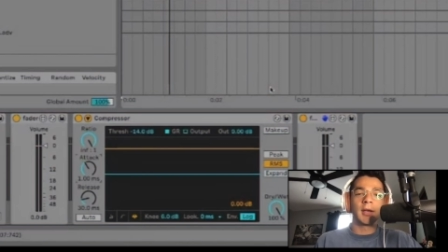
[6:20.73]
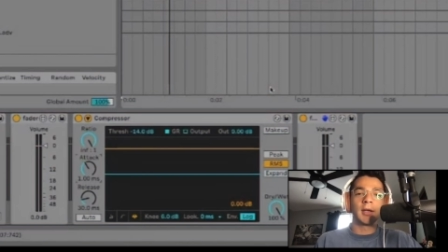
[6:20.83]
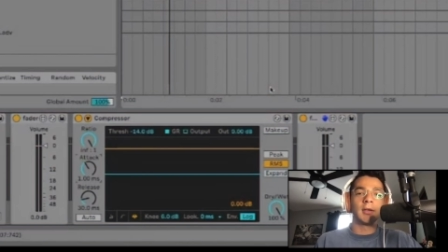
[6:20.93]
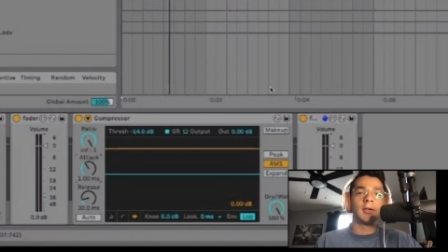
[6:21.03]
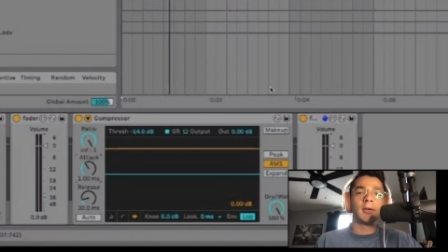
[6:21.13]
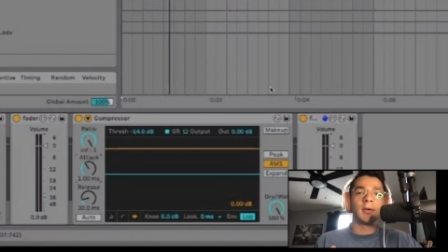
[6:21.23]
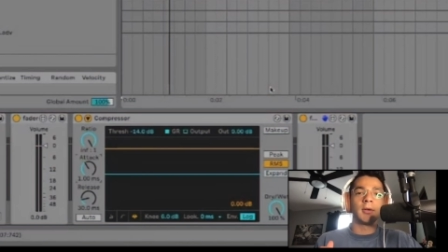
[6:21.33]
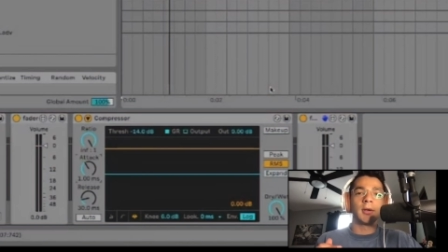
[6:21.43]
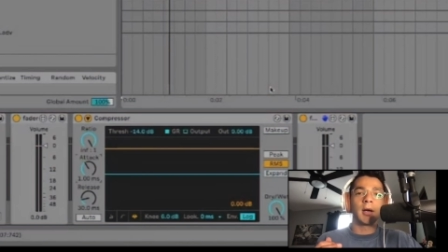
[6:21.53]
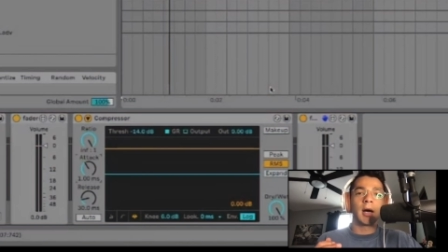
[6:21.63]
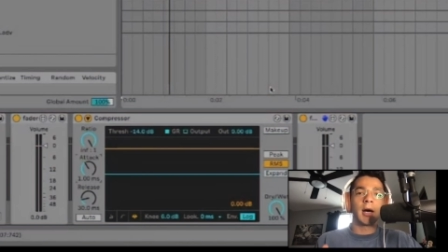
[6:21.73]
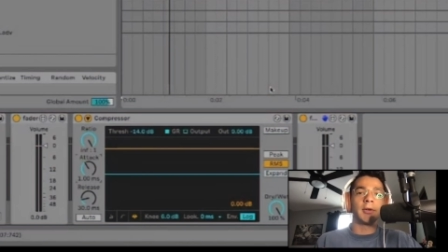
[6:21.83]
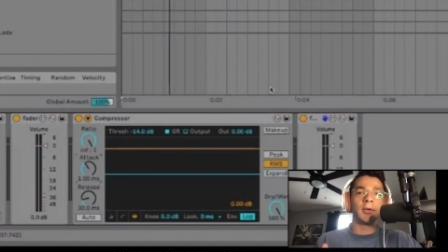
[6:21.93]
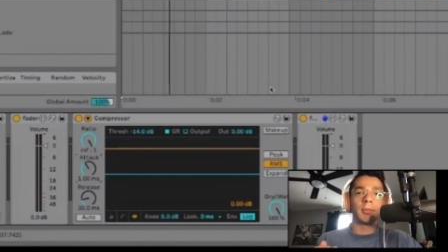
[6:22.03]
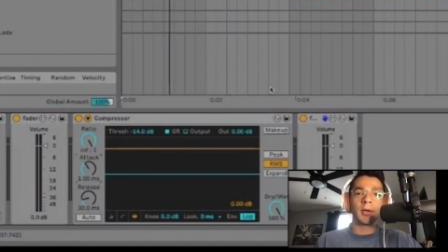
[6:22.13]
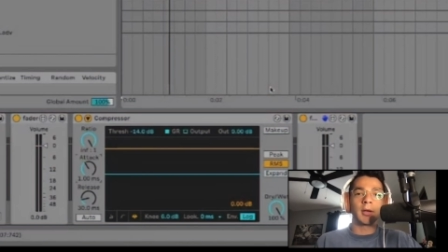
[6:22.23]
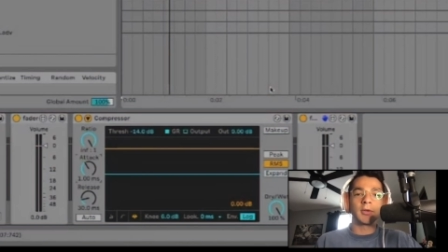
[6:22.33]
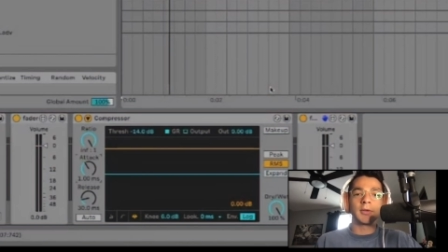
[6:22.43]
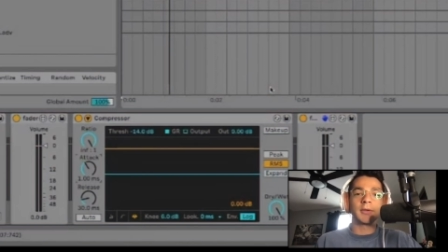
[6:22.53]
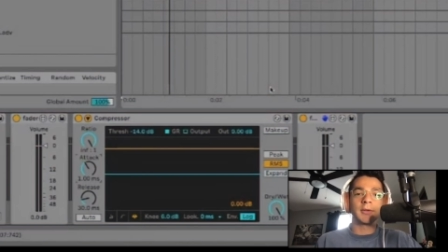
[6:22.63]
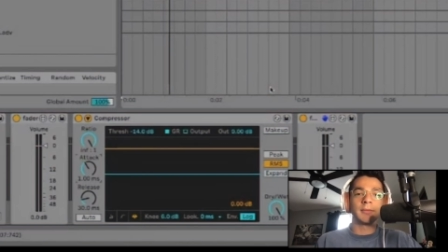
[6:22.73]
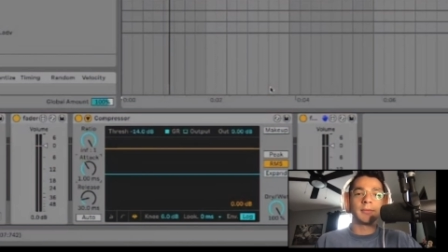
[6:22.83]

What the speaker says: in your audio productions.